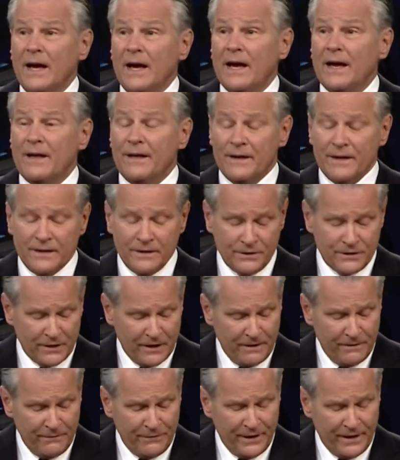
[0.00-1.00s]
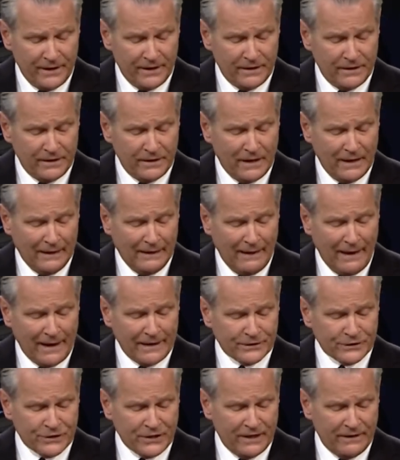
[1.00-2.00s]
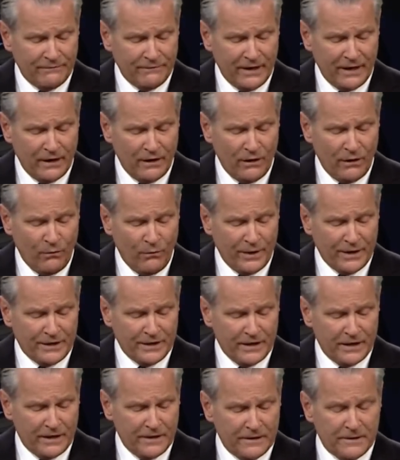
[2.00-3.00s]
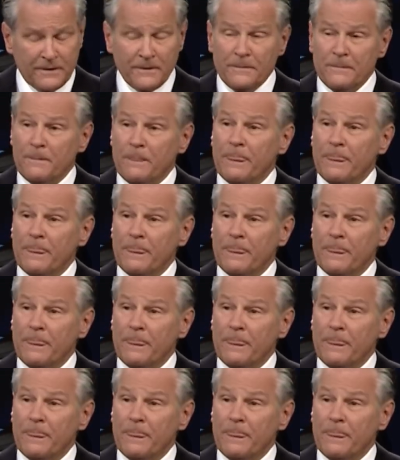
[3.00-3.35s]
And then last evening, we did